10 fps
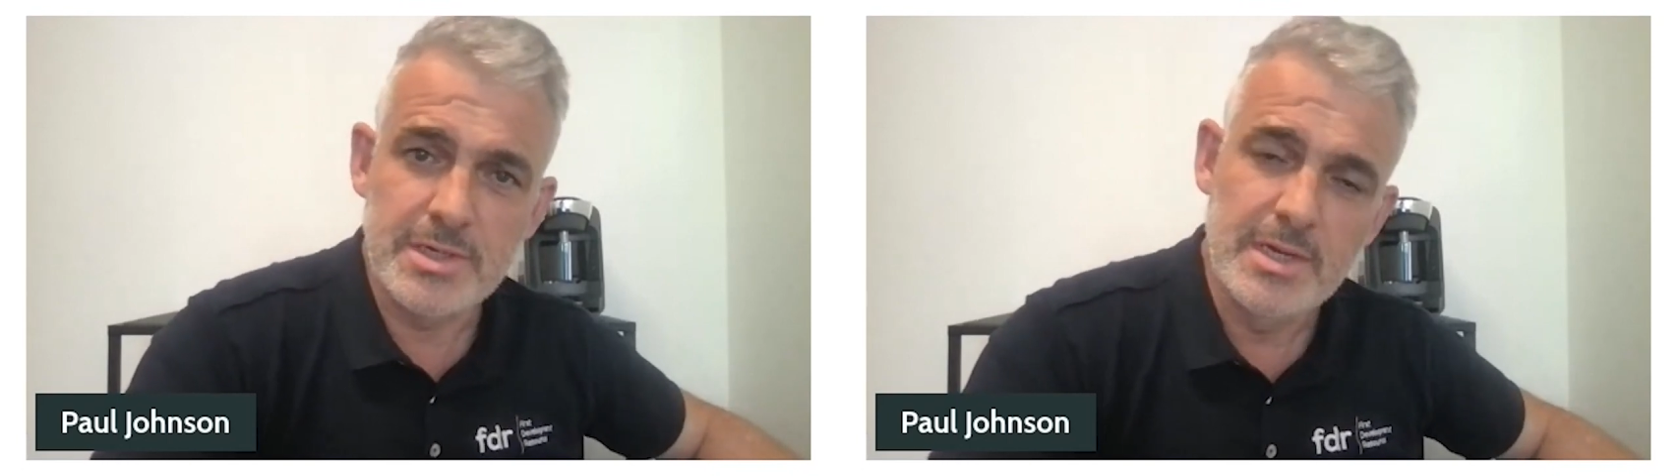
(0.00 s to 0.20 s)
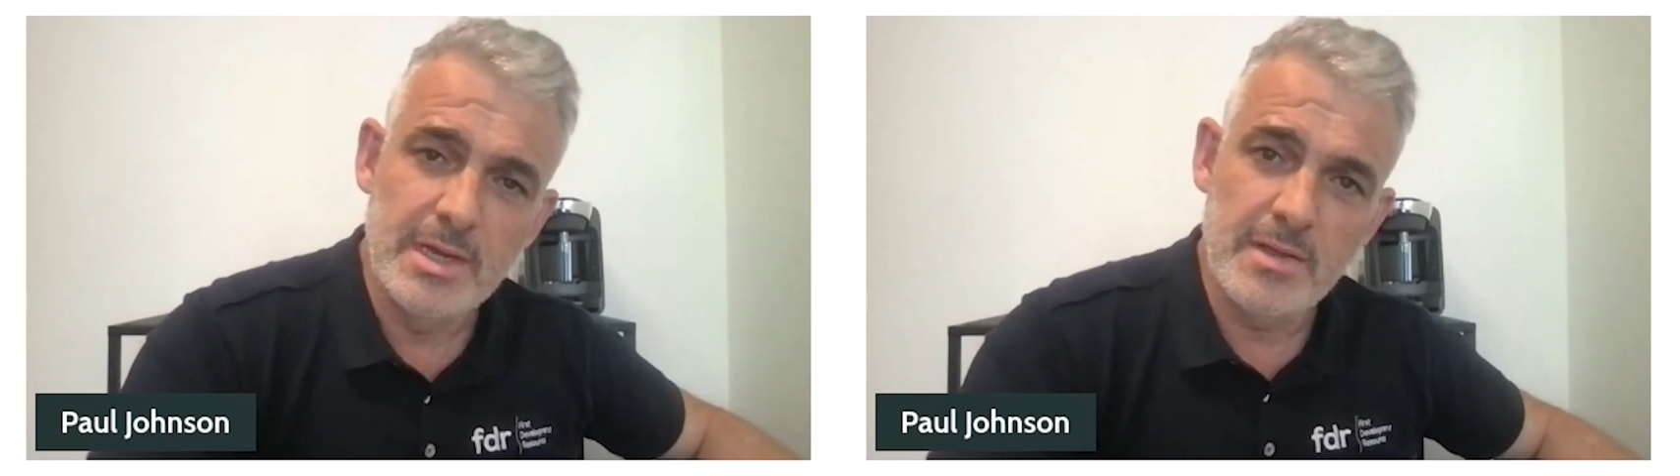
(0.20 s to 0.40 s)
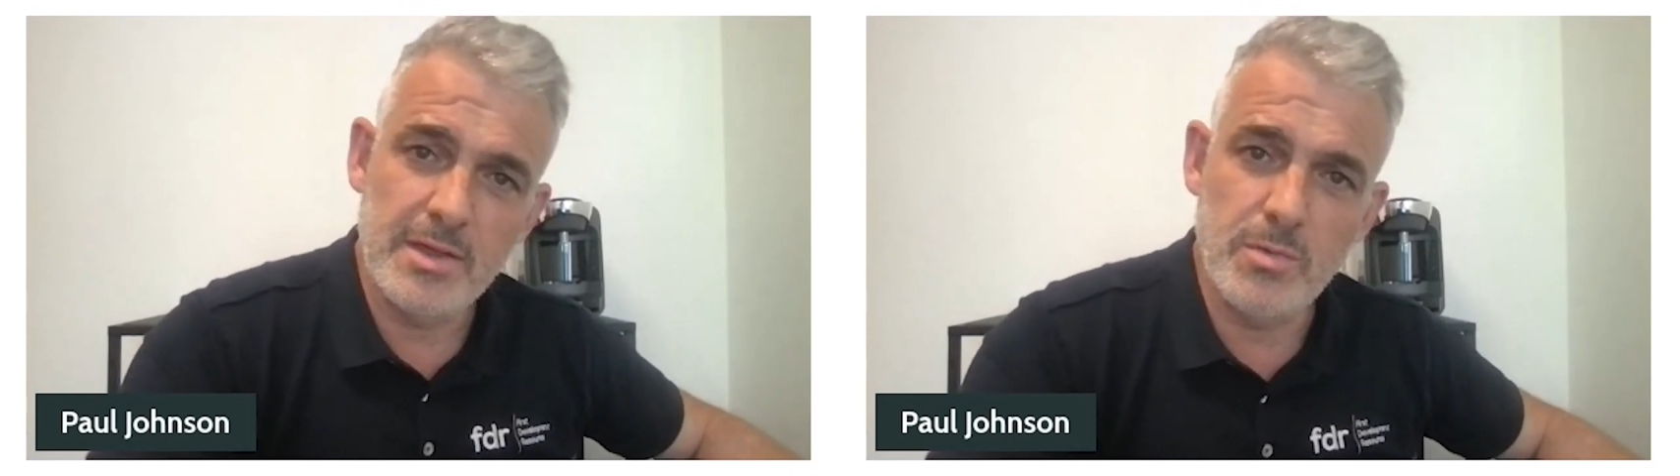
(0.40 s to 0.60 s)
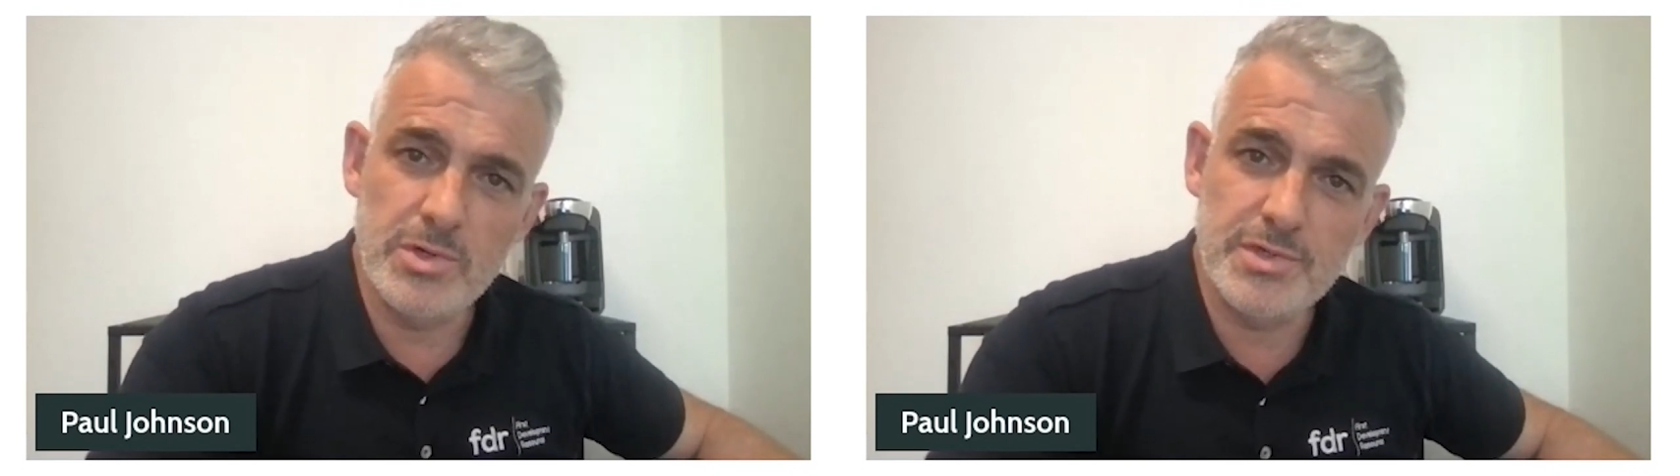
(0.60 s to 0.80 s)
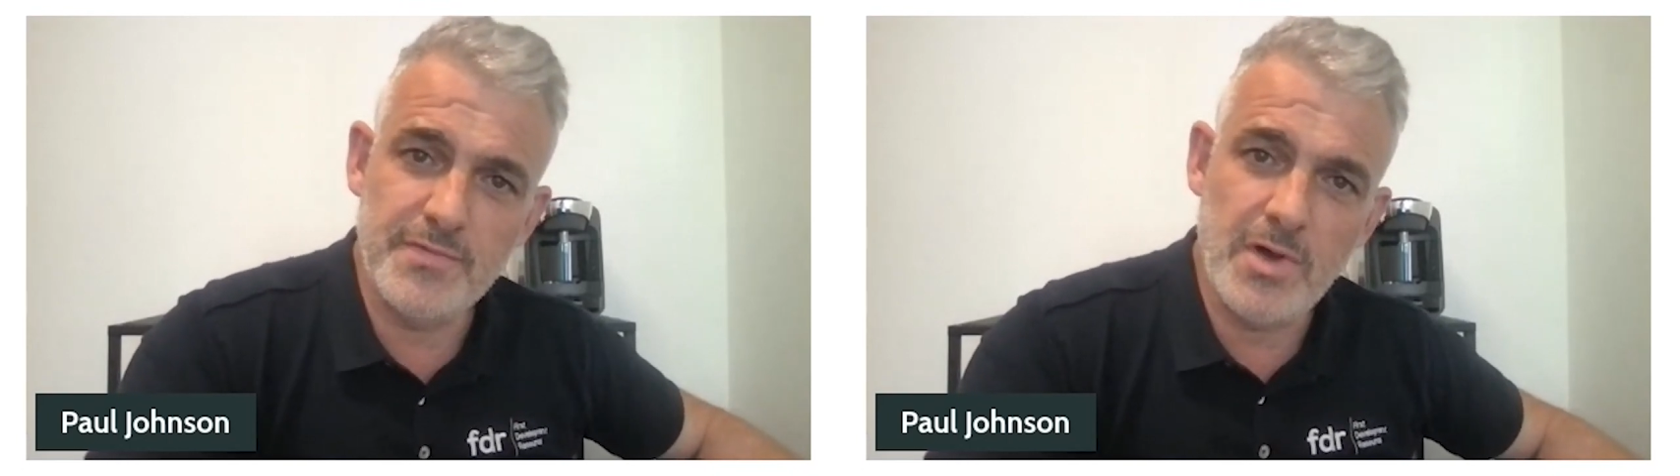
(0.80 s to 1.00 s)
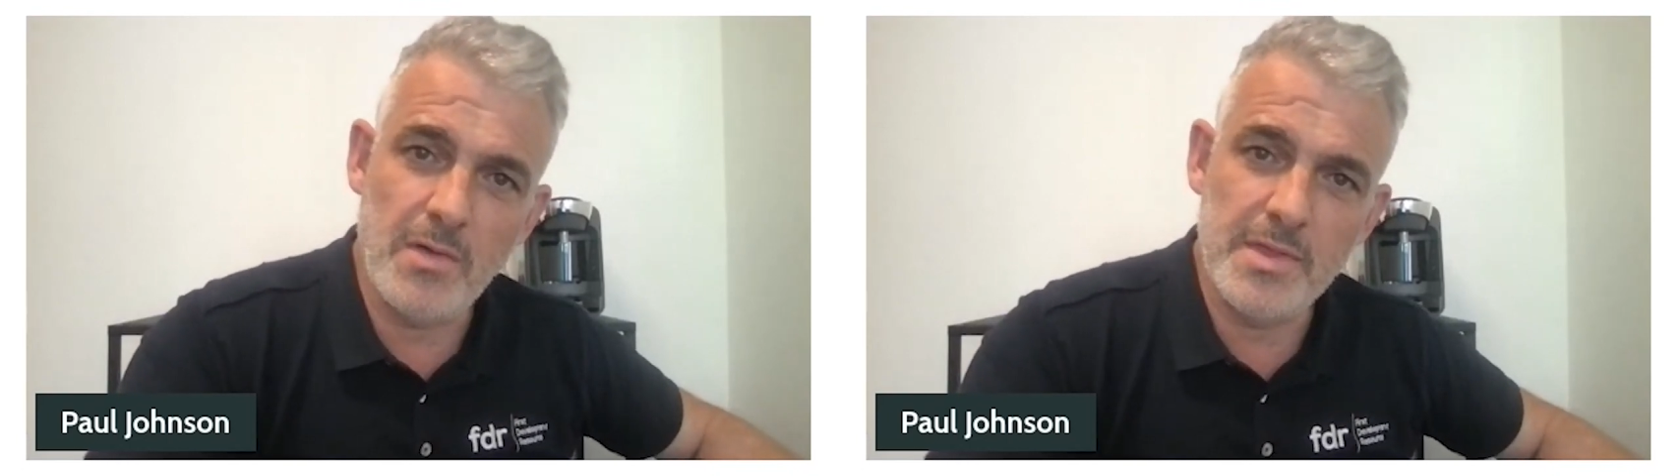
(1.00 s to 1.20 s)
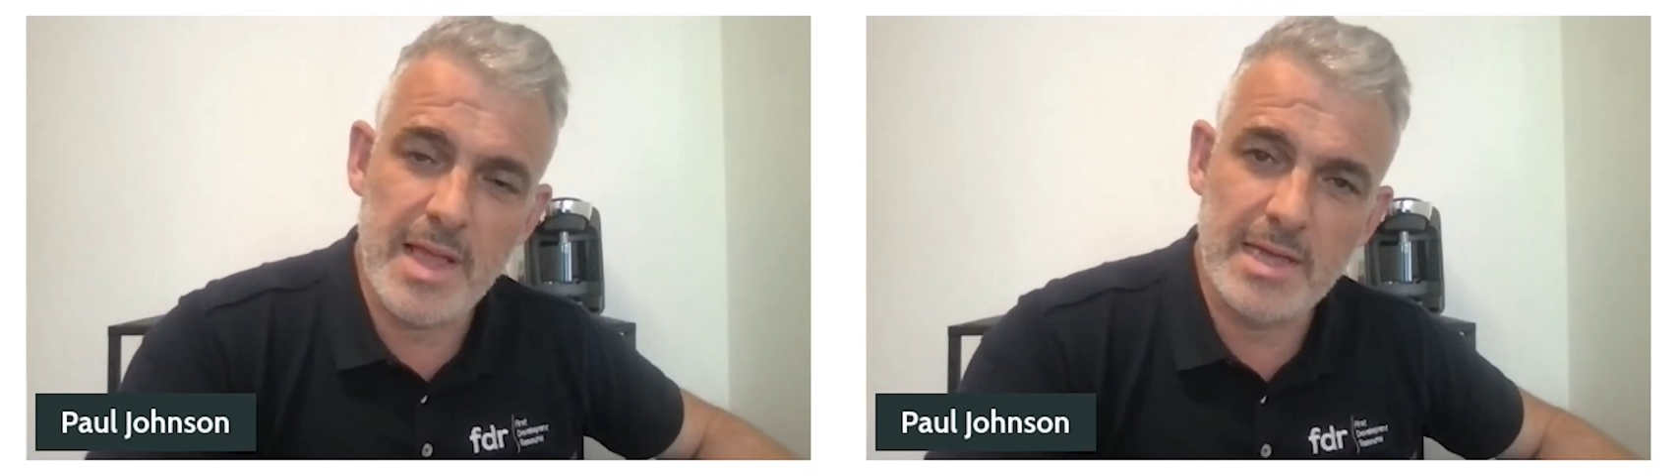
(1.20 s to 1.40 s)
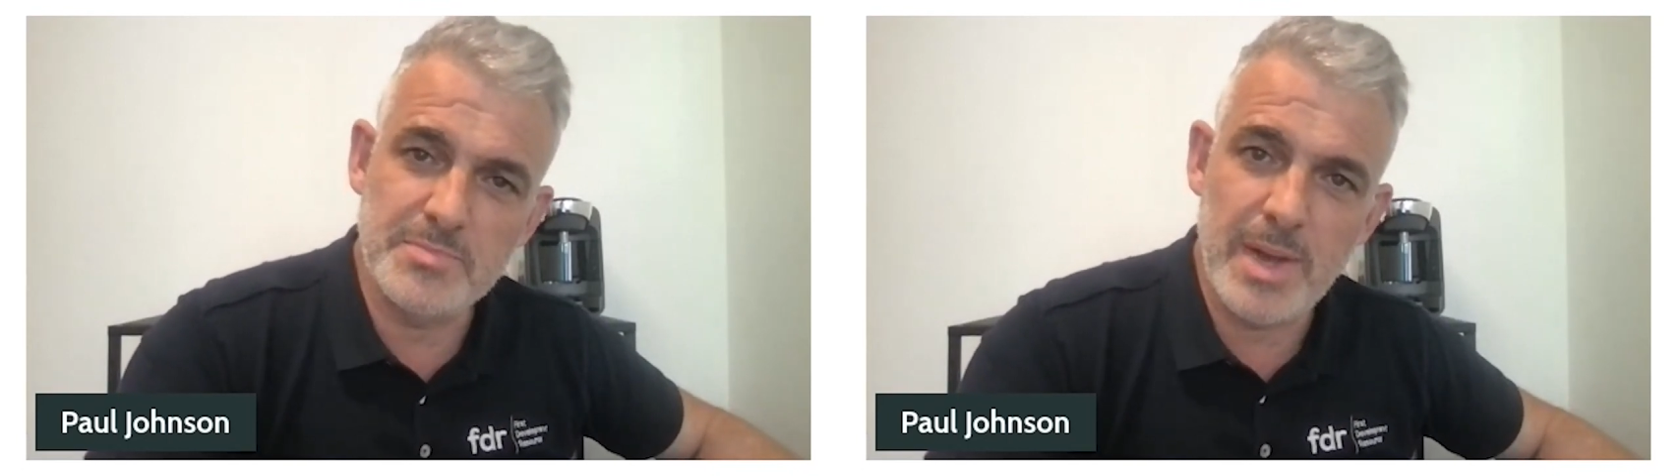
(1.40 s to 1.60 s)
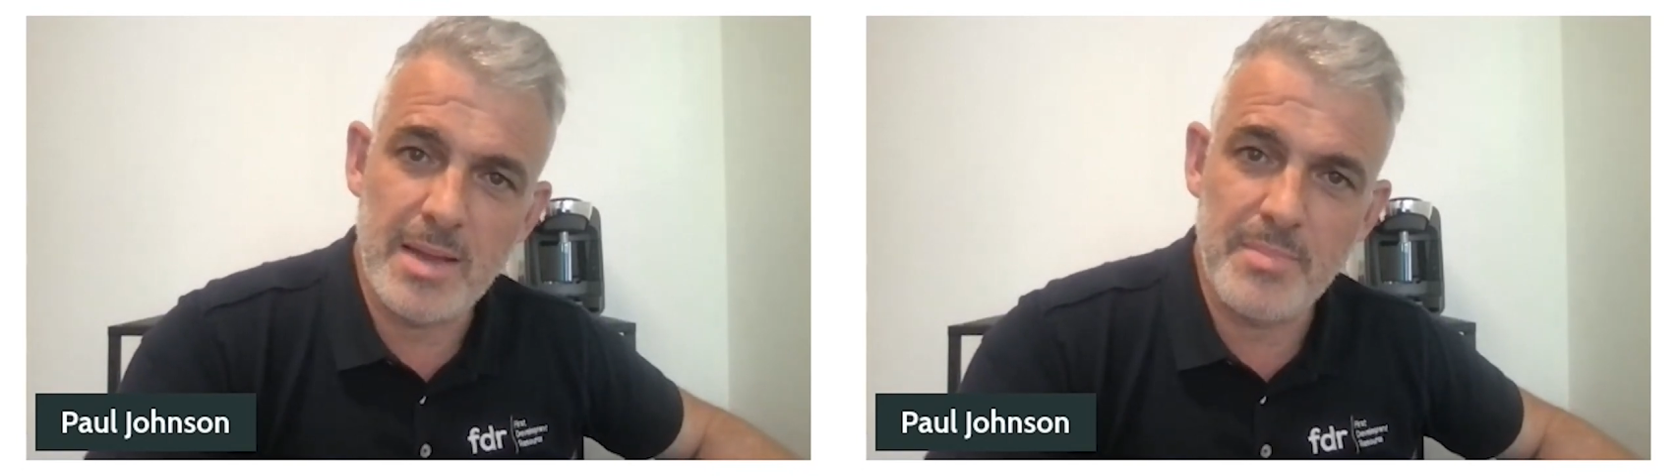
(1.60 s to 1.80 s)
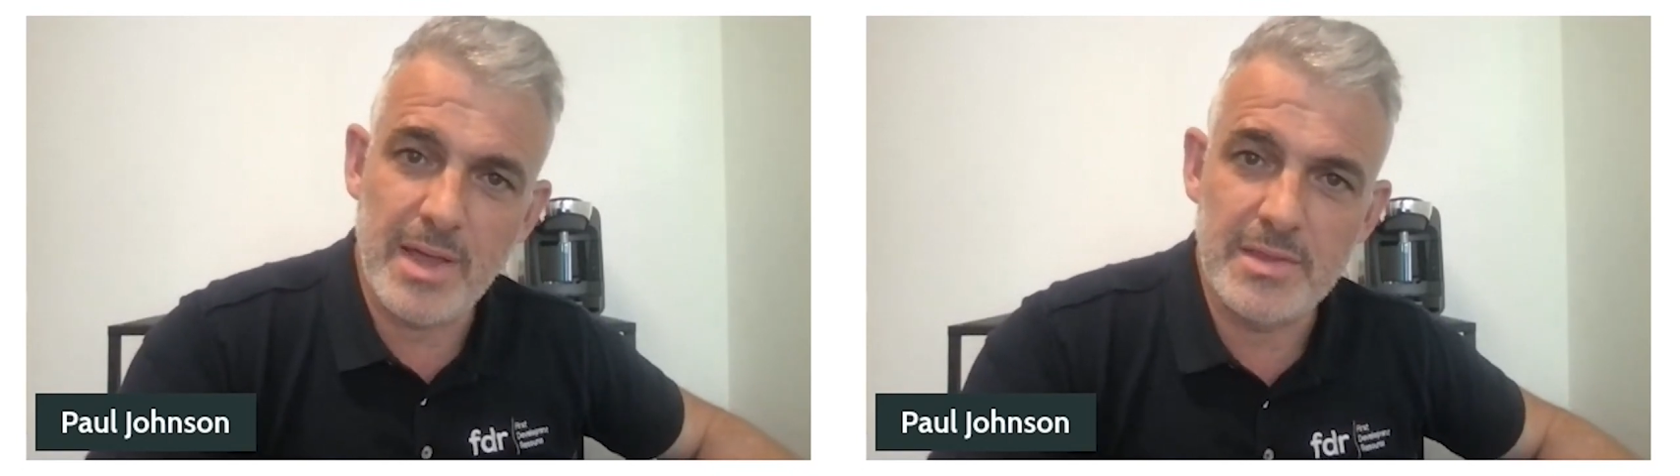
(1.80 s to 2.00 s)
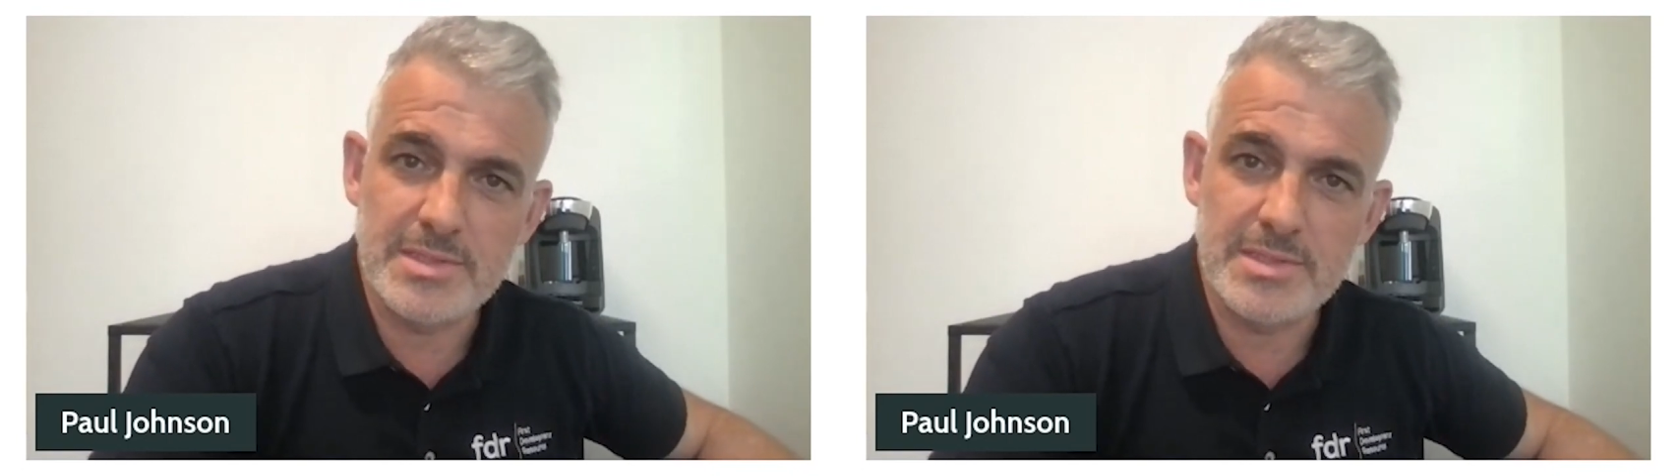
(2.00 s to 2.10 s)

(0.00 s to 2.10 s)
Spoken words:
I think once you've got the nice bank balance,